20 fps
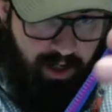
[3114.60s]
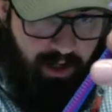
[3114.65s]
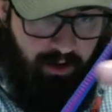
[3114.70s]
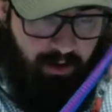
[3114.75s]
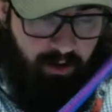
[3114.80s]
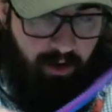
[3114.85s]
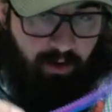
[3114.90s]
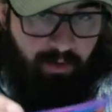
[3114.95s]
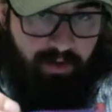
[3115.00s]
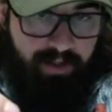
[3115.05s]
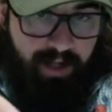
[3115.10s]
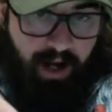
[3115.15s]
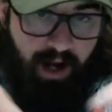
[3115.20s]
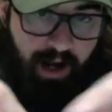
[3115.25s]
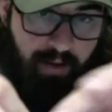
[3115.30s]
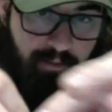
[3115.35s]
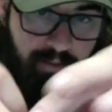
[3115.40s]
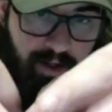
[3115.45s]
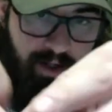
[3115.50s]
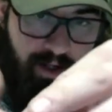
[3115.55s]
color on the
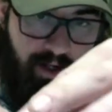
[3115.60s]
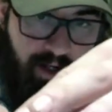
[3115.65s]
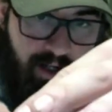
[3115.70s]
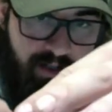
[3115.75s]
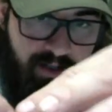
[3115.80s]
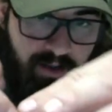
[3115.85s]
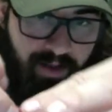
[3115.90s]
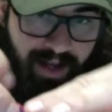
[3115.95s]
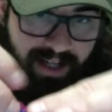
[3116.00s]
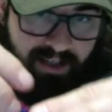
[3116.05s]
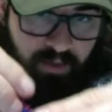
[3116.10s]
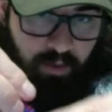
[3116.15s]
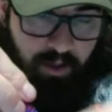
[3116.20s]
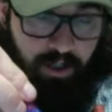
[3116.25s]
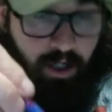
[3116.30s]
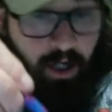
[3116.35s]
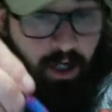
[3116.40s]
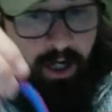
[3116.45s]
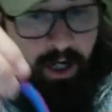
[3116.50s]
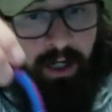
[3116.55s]
top. So that's
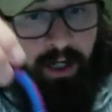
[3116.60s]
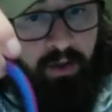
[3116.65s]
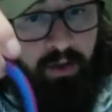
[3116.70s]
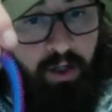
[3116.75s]
where you're going to